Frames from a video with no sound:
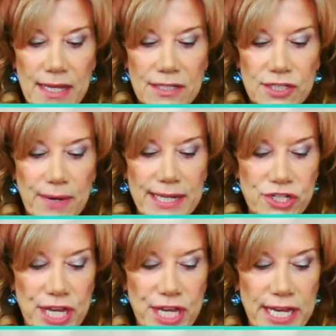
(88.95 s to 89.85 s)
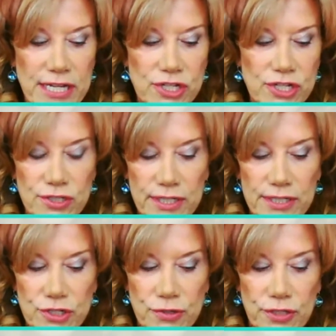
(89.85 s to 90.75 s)
So I changed and took
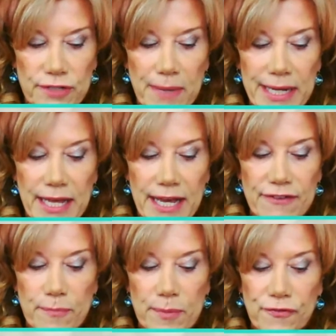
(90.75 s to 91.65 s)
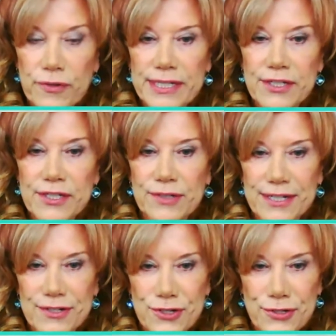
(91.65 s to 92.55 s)
control of my life before it took
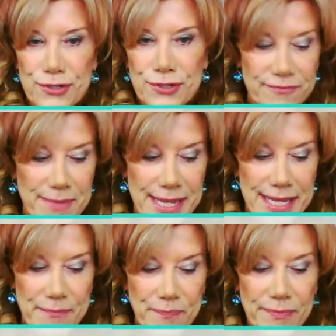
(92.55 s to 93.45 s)
control of me.